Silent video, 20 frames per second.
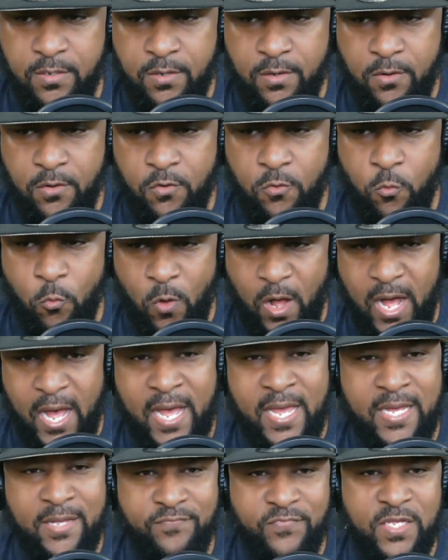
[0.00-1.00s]
on
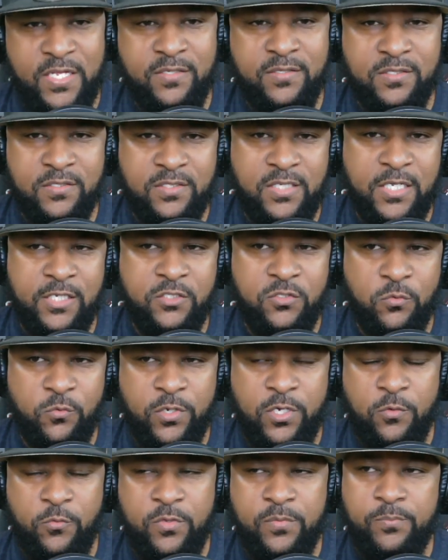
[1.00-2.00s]
why I think the Saints will
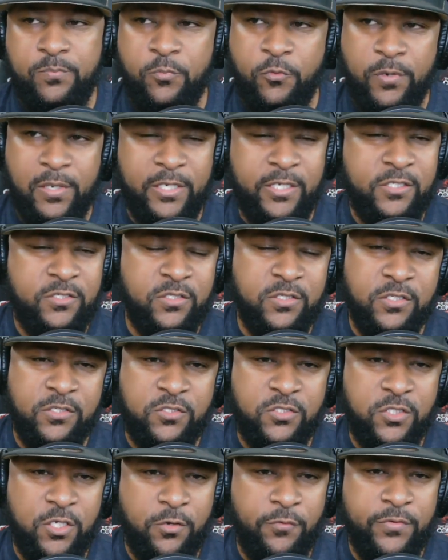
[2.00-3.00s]
win it. We're releasing a
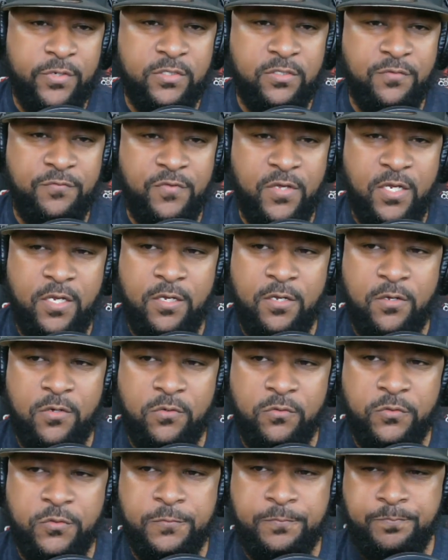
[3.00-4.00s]
series of
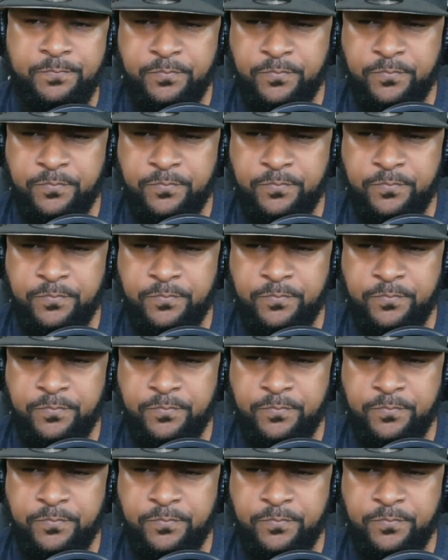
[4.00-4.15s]
videos.